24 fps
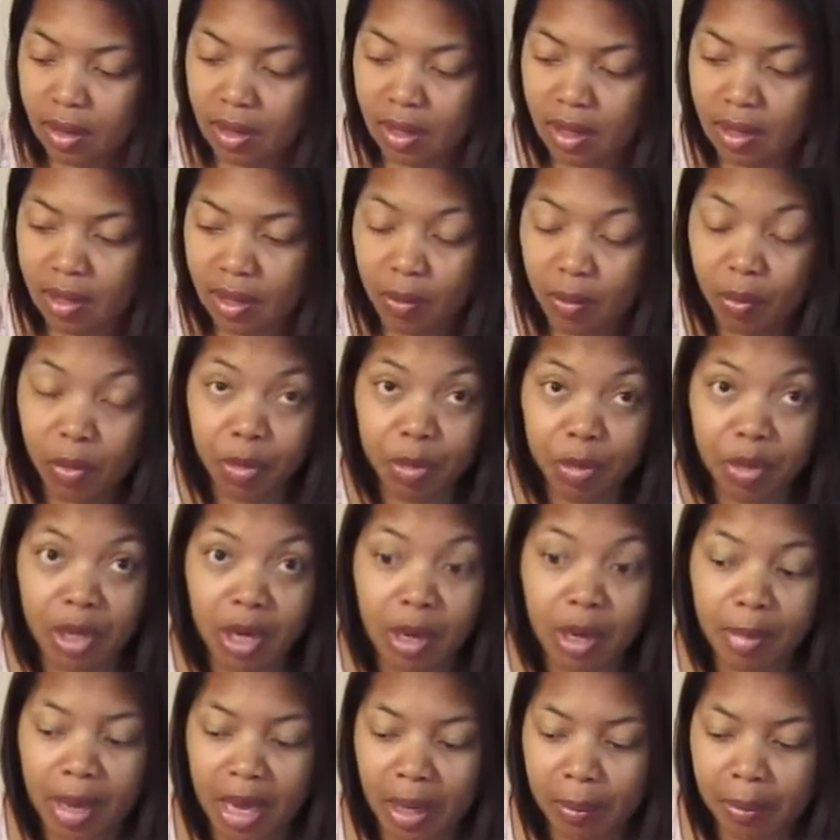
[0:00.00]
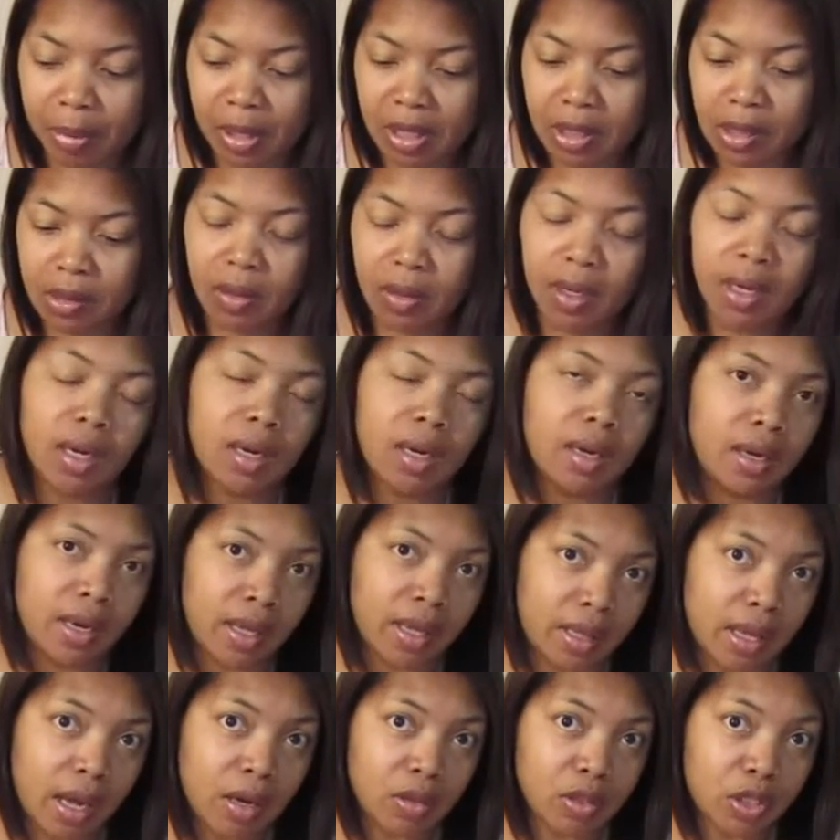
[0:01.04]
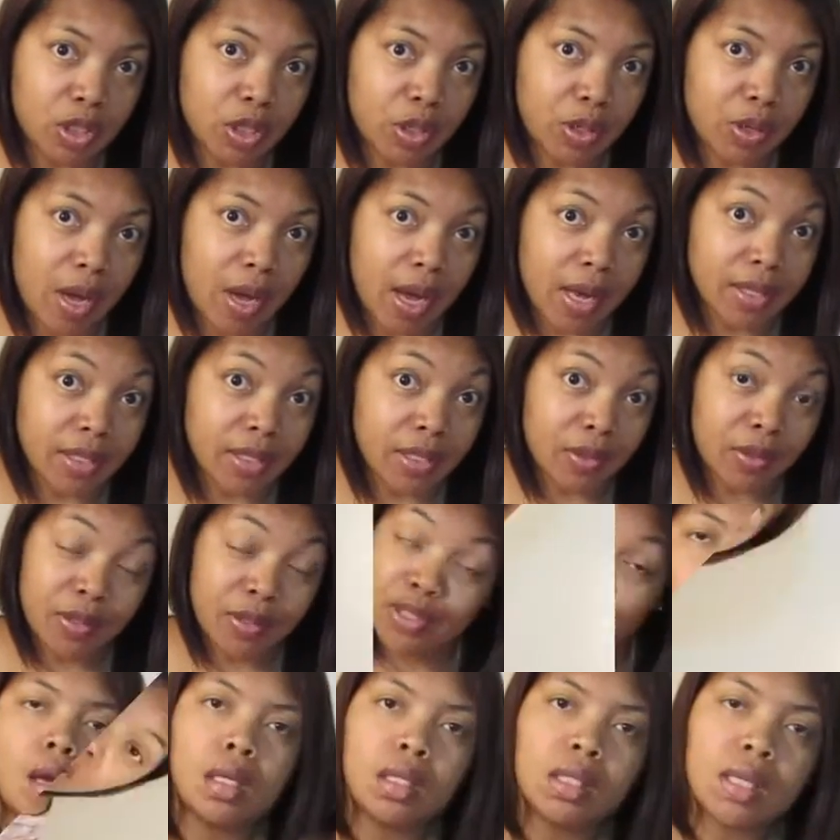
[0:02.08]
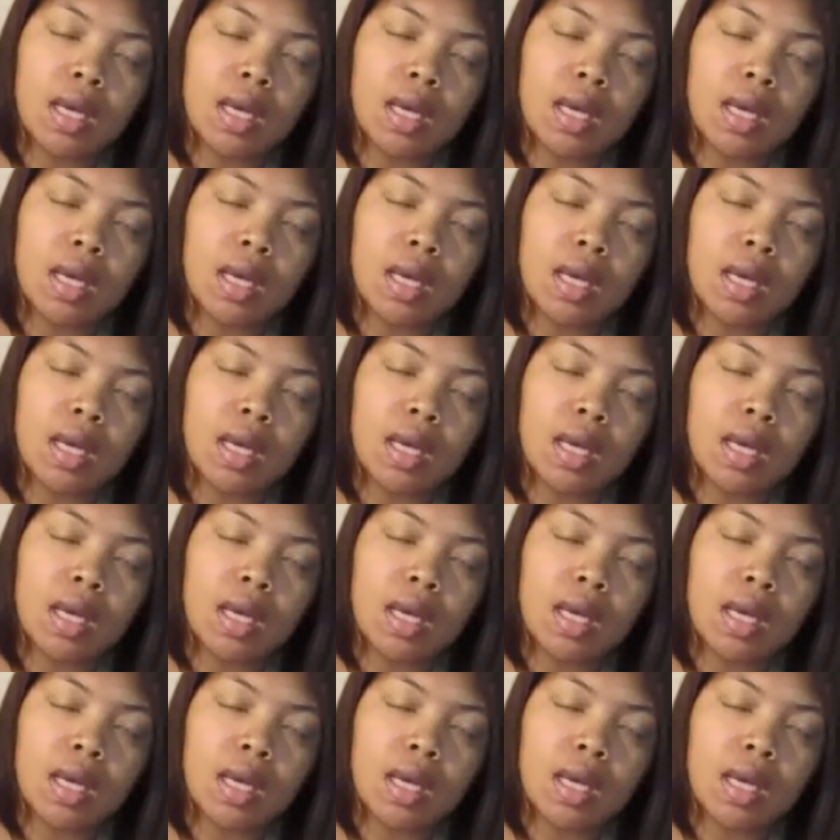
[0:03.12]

and then we'll put our back piece on, and then I'll show you how to do the strap.